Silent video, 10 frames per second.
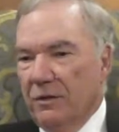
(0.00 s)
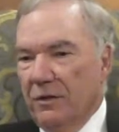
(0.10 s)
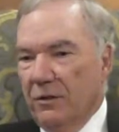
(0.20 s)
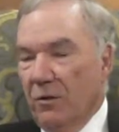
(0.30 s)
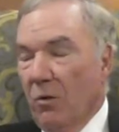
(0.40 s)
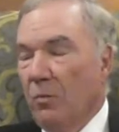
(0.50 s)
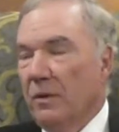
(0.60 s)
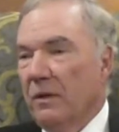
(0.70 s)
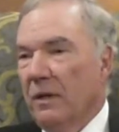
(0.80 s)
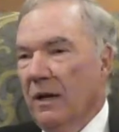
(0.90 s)
Senior
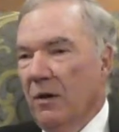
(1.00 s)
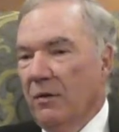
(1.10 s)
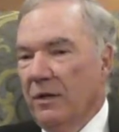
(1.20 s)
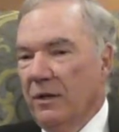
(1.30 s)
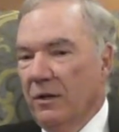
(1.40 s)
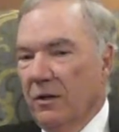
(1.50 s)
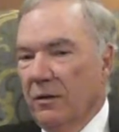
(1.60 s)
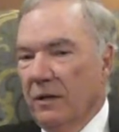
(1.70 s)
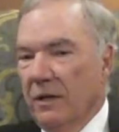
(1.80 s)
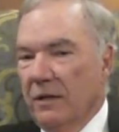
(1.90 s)
Open out
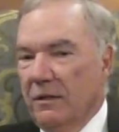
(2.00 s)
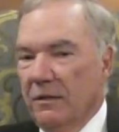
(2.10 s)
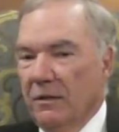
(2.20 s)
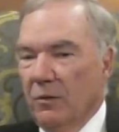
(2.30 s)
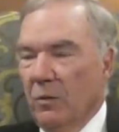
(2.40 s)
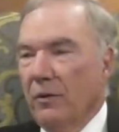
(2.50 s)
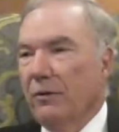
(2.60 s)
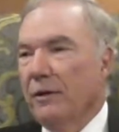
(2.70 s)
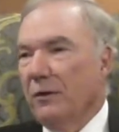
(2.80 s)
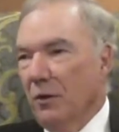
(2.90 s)
here that the
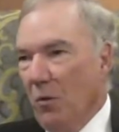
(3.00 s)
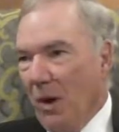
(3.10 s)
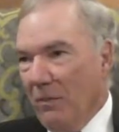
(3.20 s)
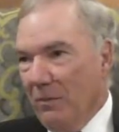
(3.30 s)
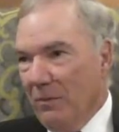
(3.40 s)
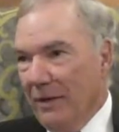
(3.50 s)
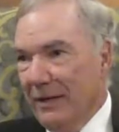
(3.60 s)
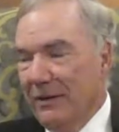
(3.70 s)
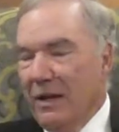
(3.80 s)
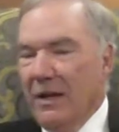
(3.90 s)
weather didn't
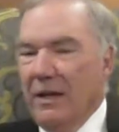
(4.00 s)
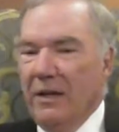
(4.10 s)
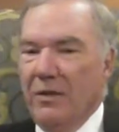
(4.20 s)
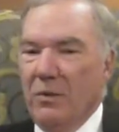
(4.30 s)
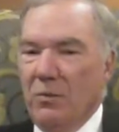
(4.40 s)
cooperate and they